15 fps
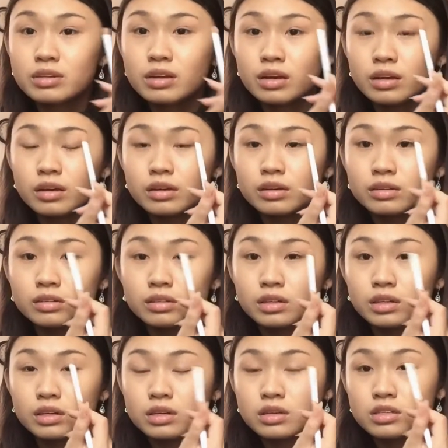and
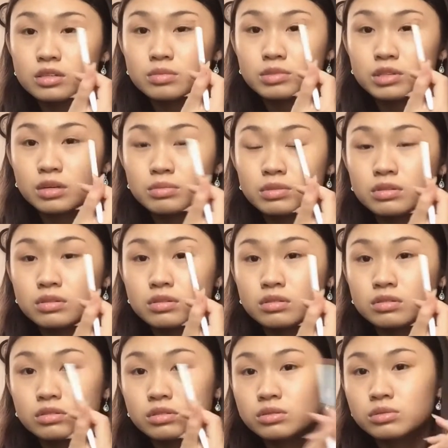sometimes
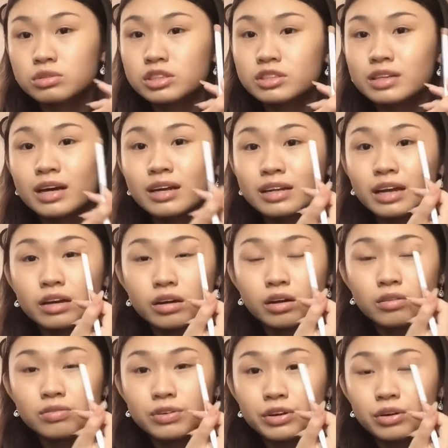you just gotta let go
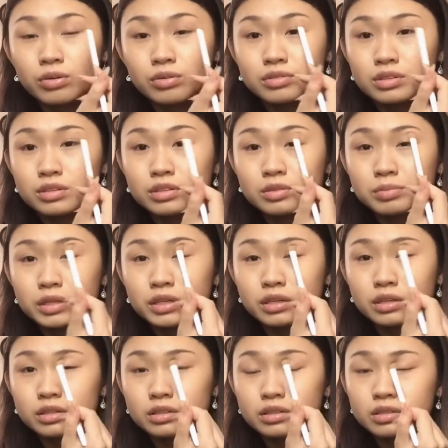for your own good,
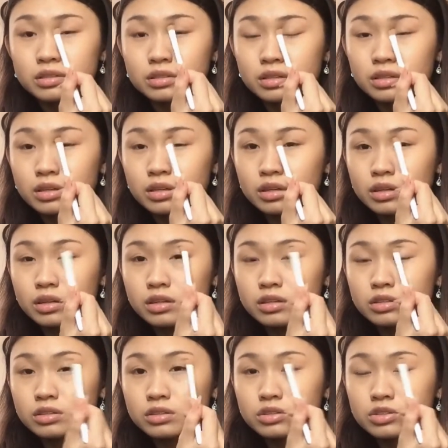because
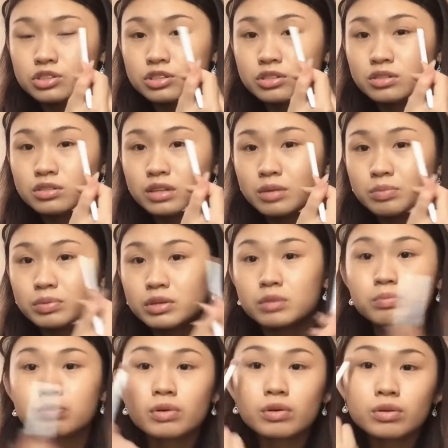you shouldn't let
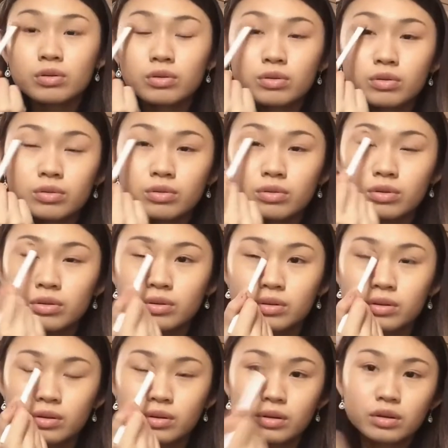people
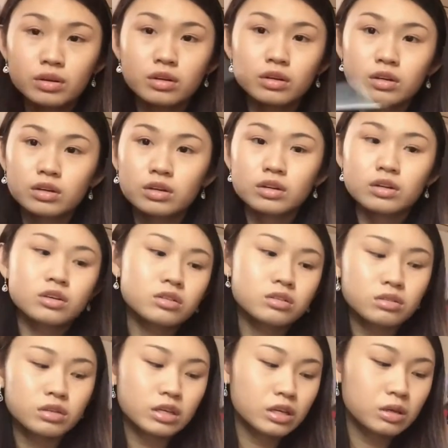
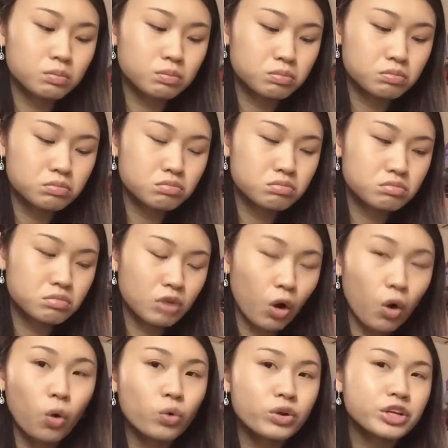keep
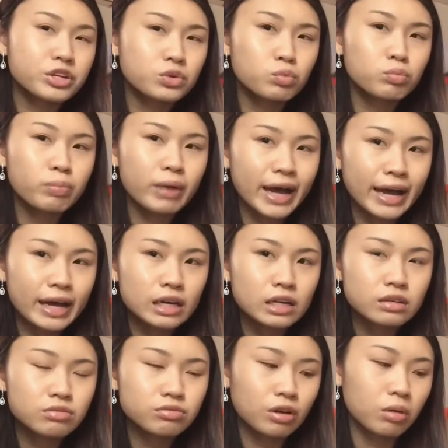holding you back
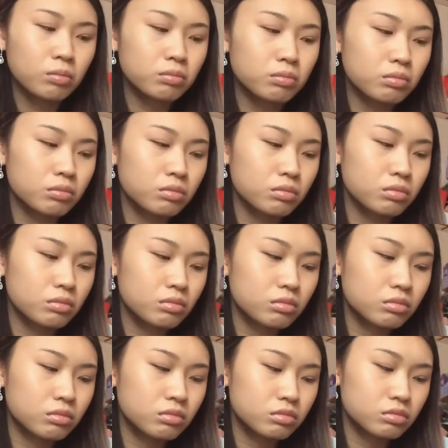from
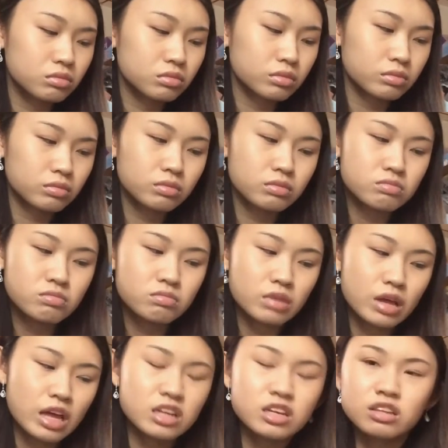
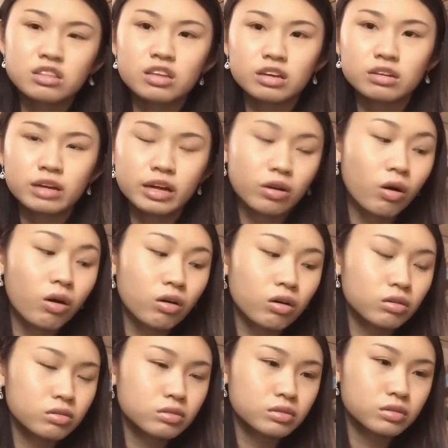anything at all.